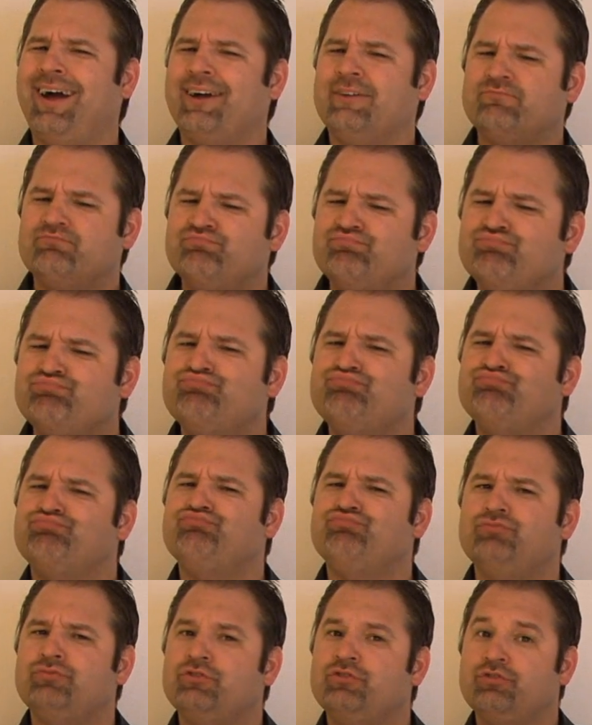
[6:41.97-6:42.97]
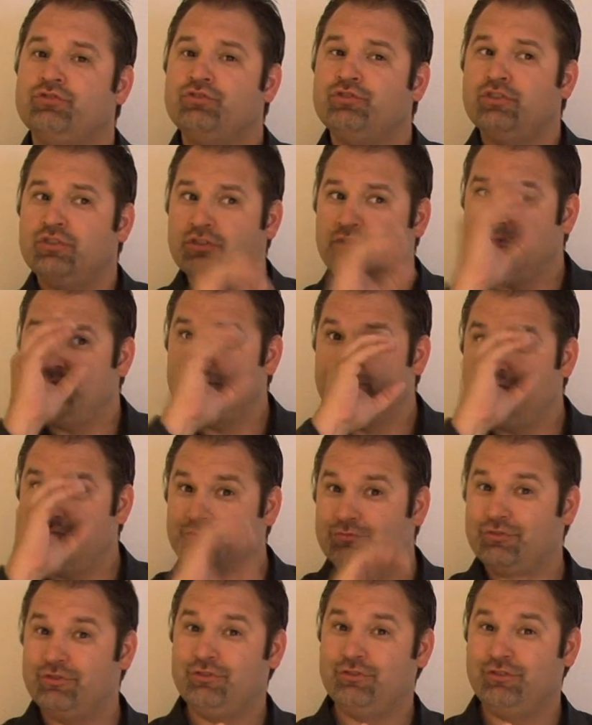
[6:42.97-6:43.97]
So how do you search for a job
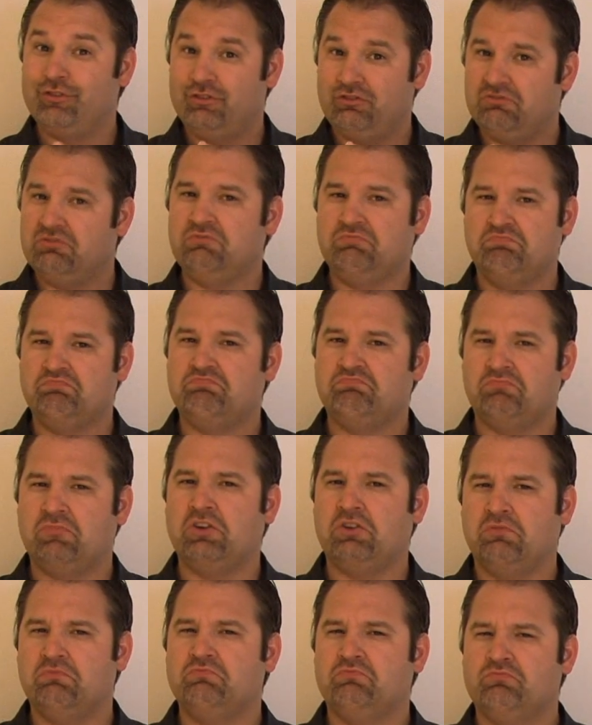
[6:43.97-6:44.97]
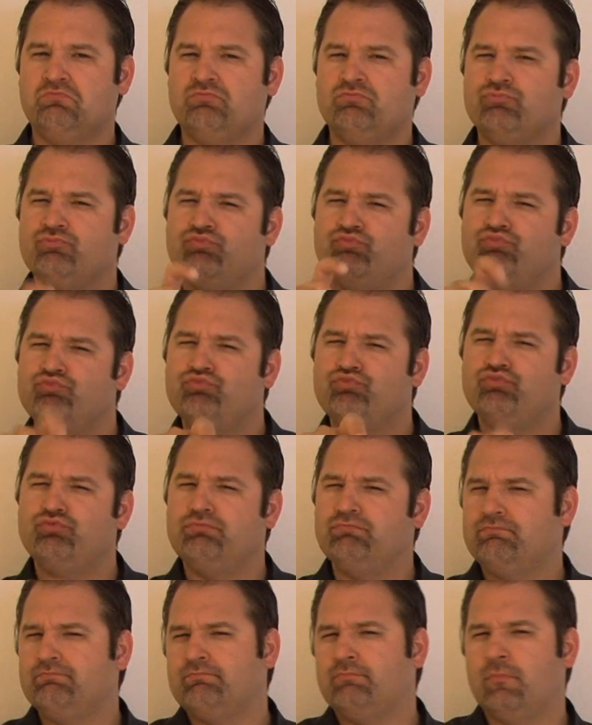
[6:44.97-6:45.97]
on the internet?
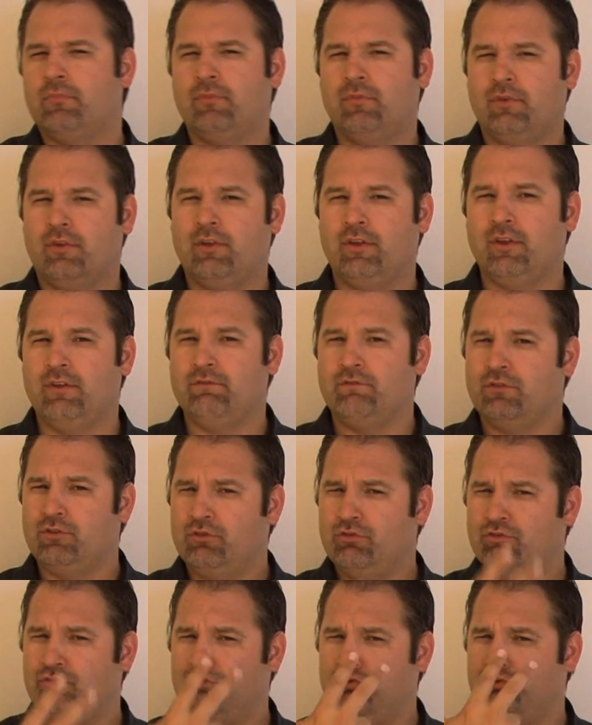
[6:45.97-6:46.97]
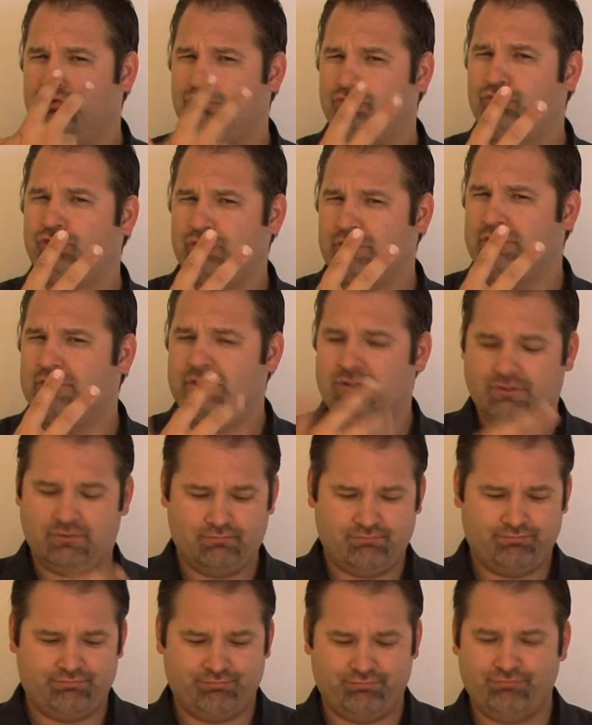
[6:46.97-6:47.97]
Here are 3 things that you have to plan
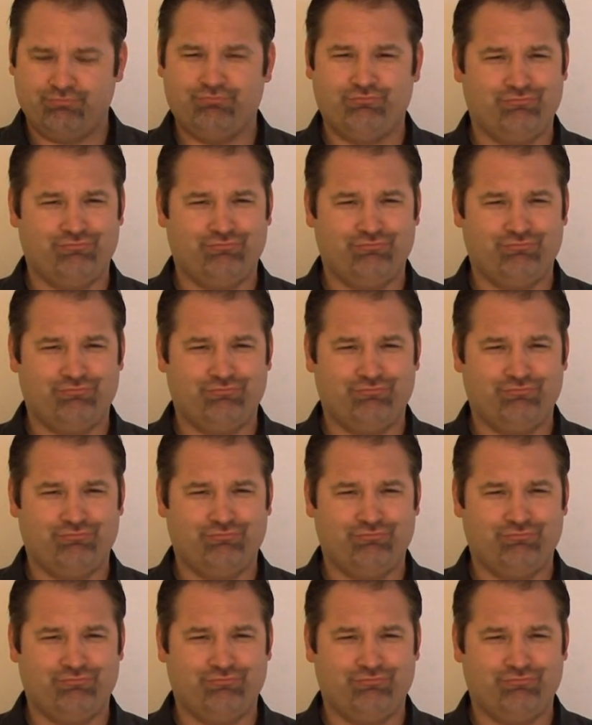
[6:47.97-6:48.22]
for.